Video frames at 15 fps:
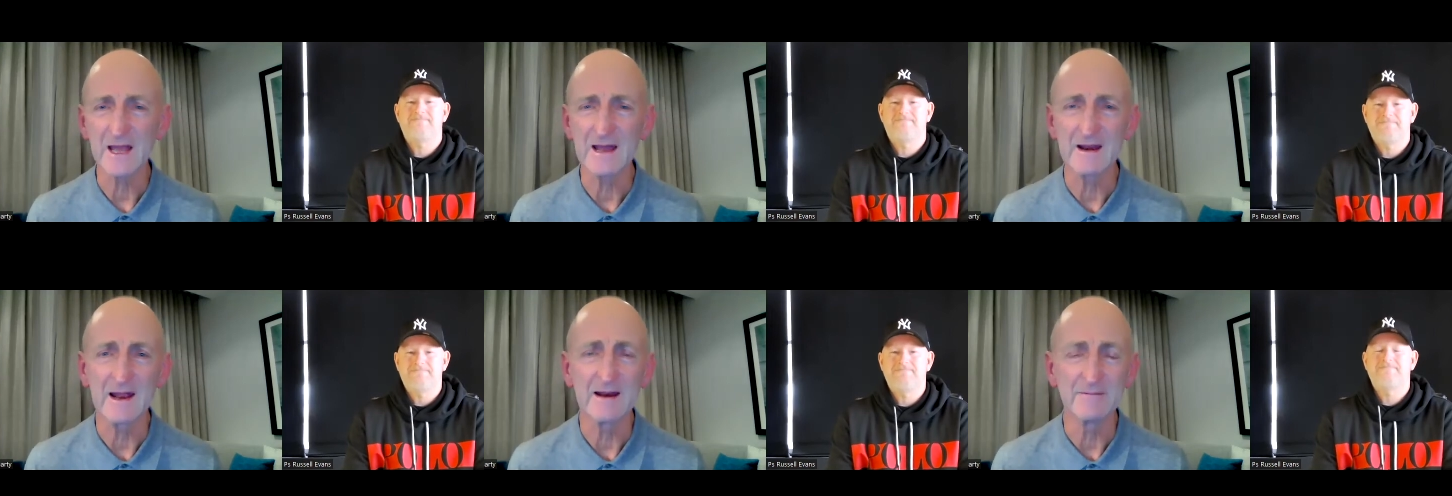
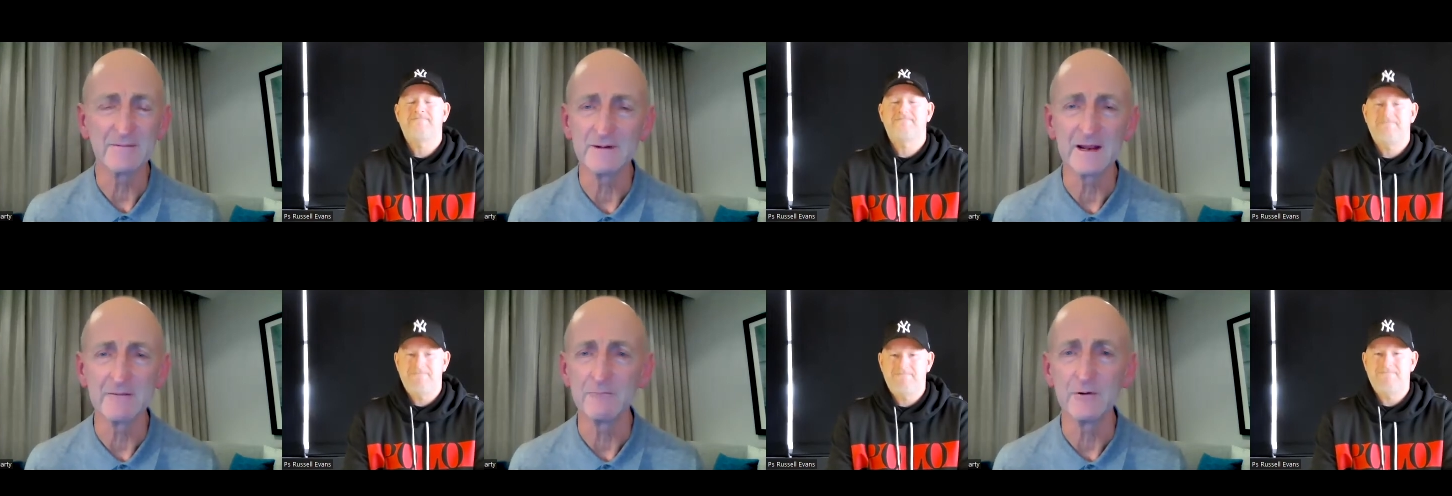
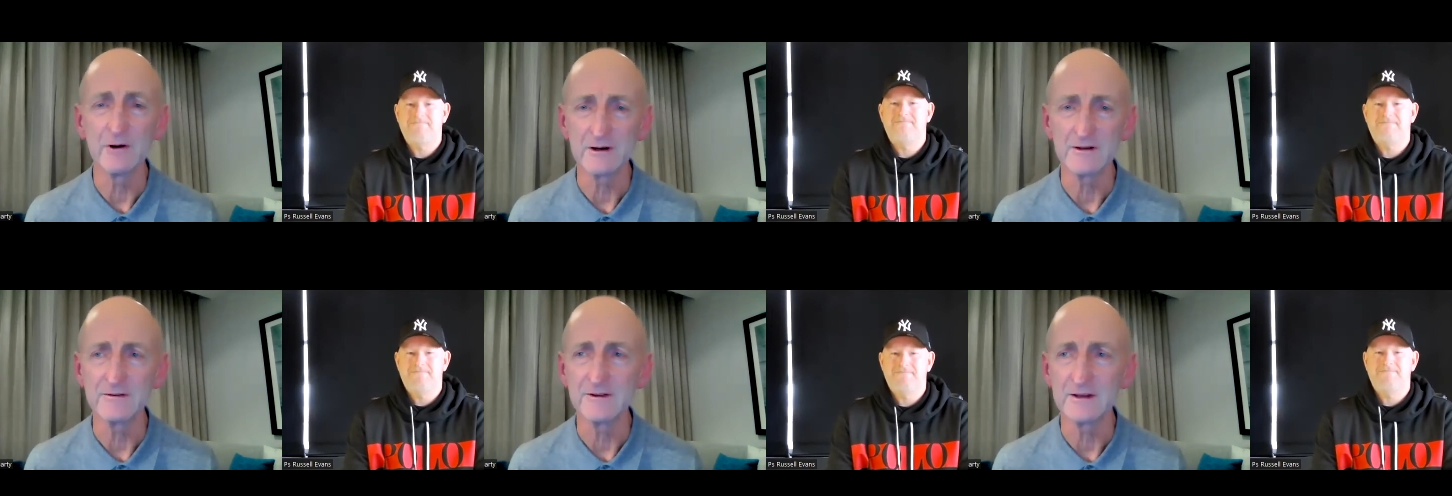Speaker 1: and, and
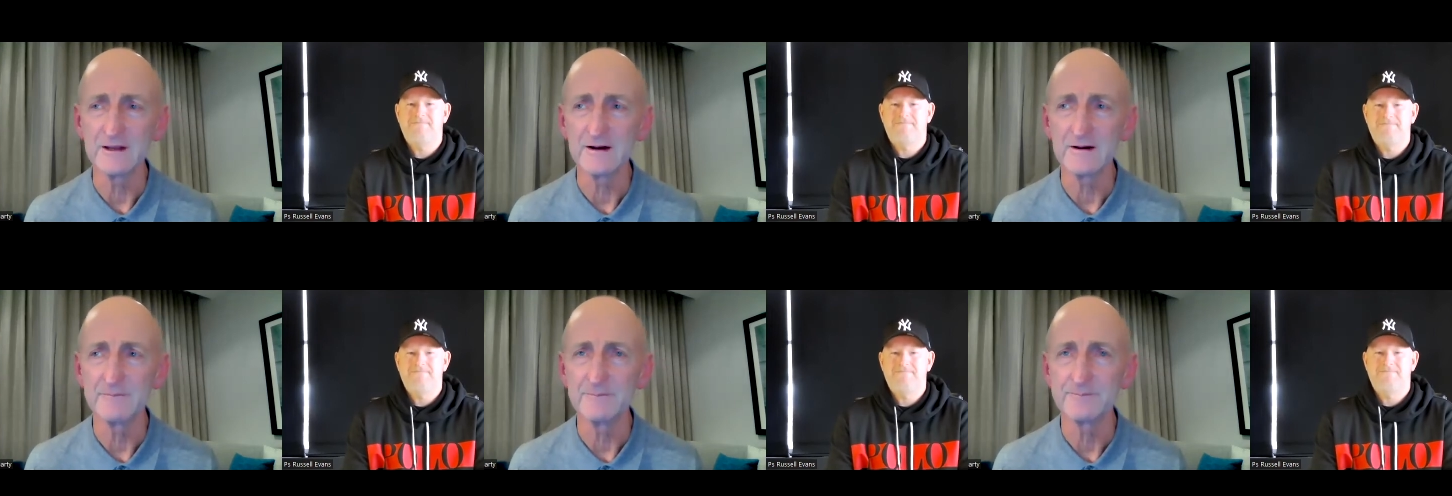really the,
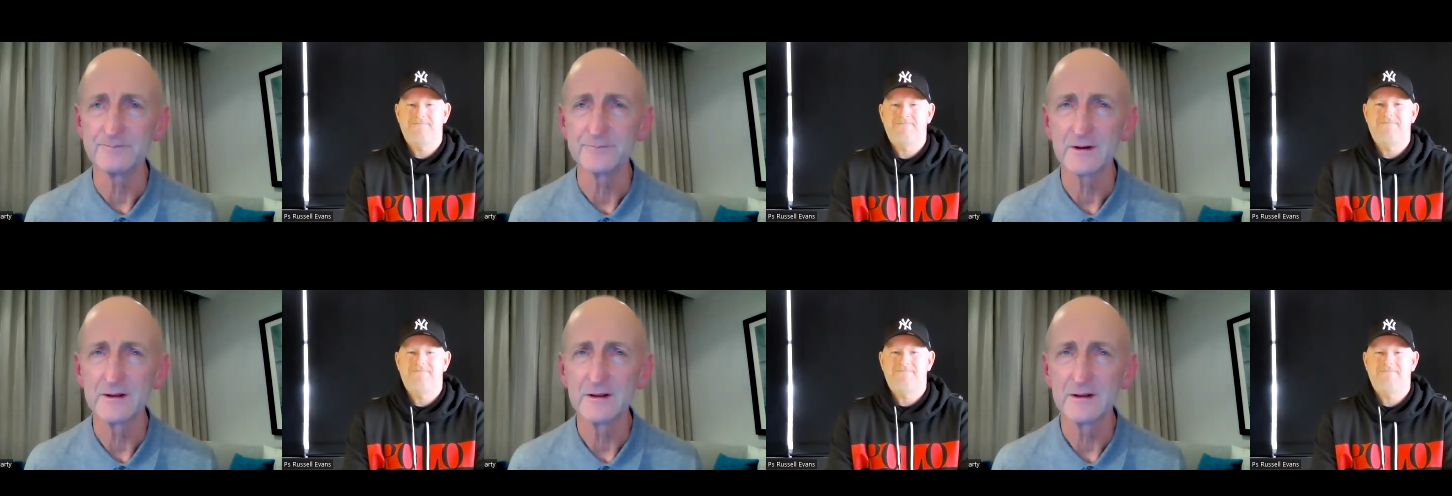um,
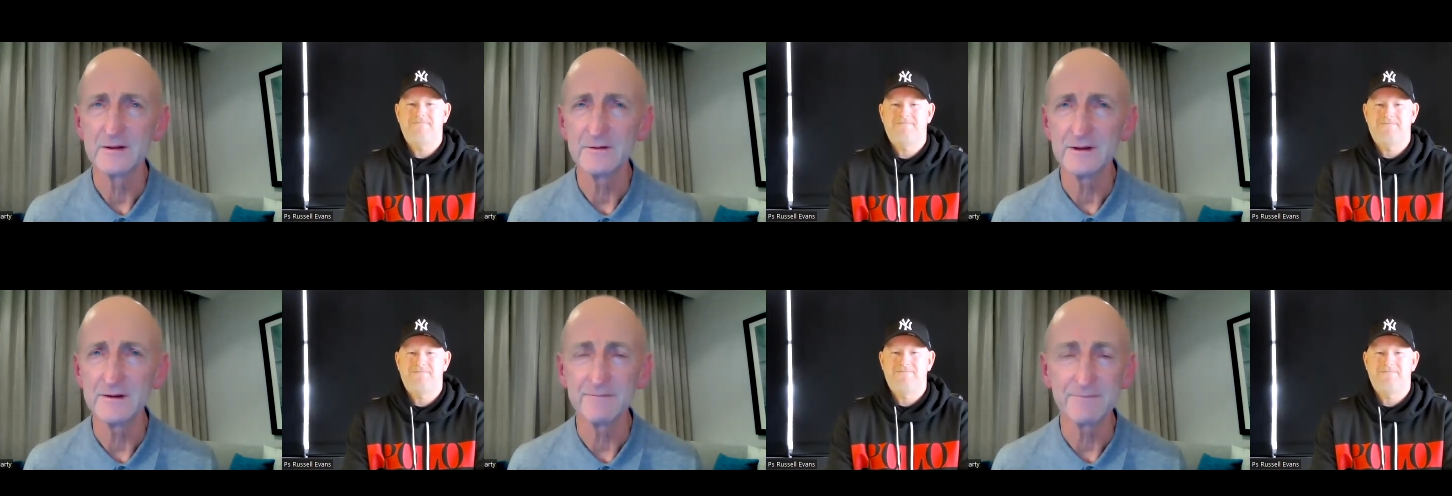
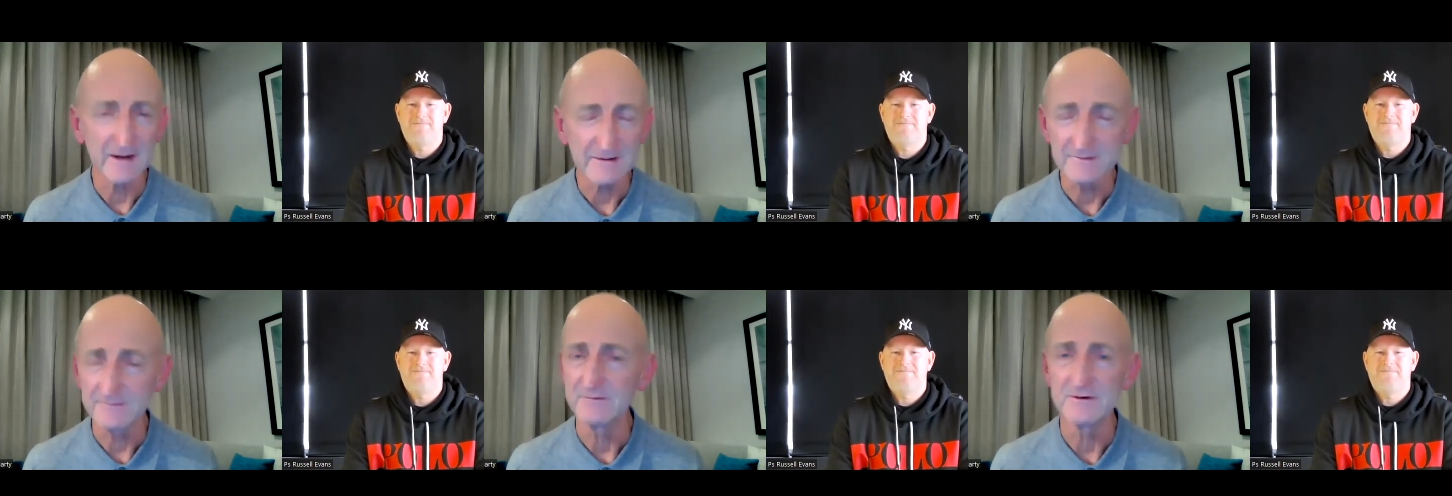the
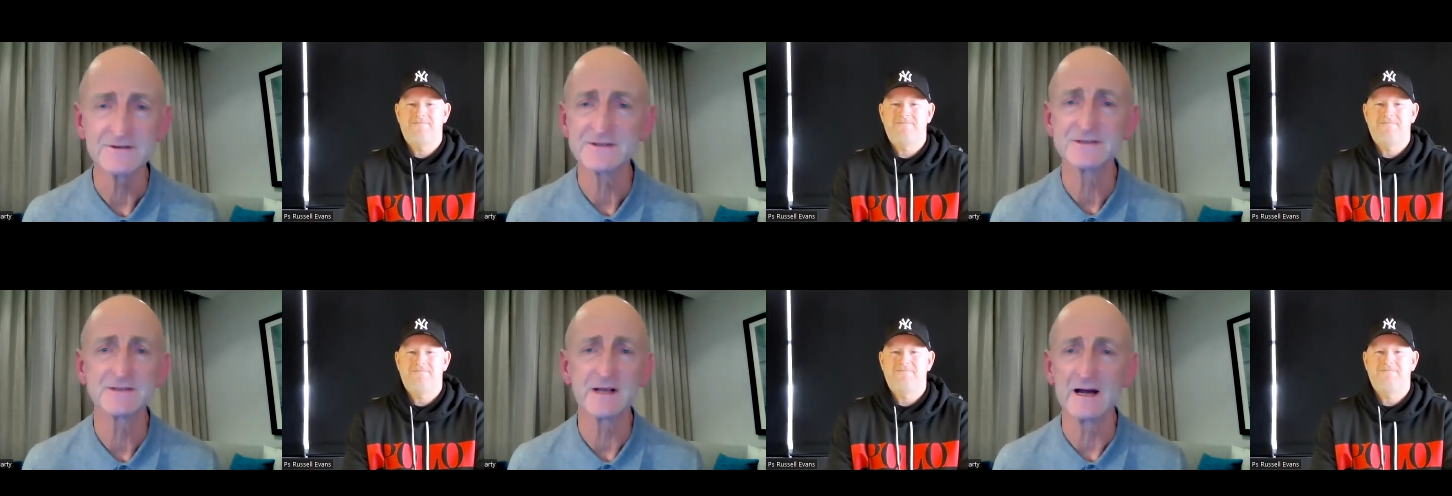
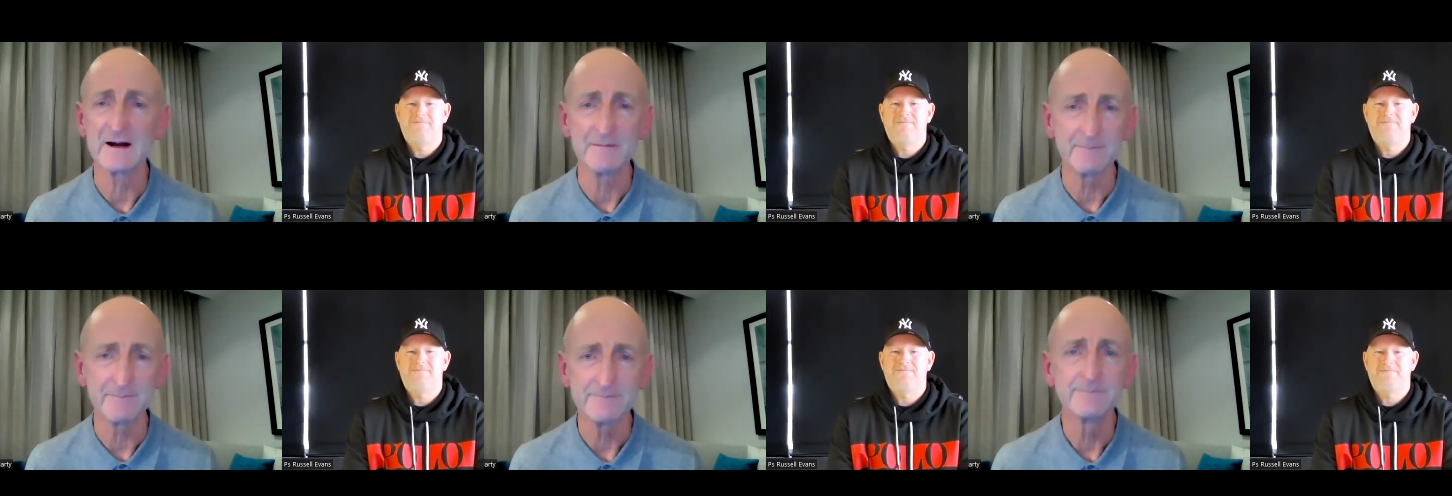effectiveness
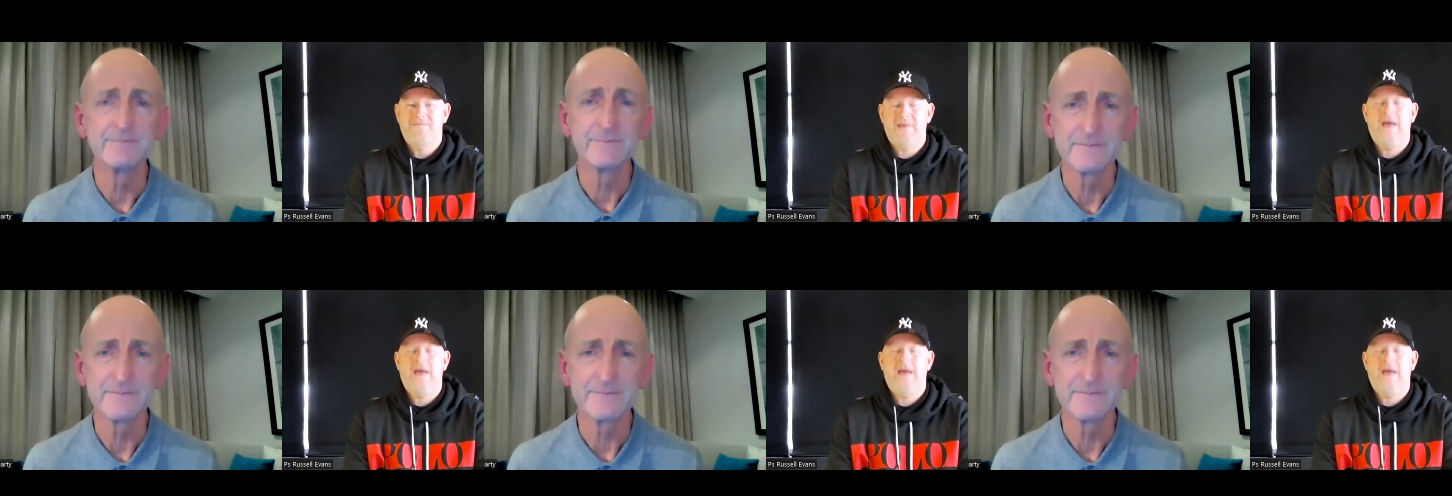um,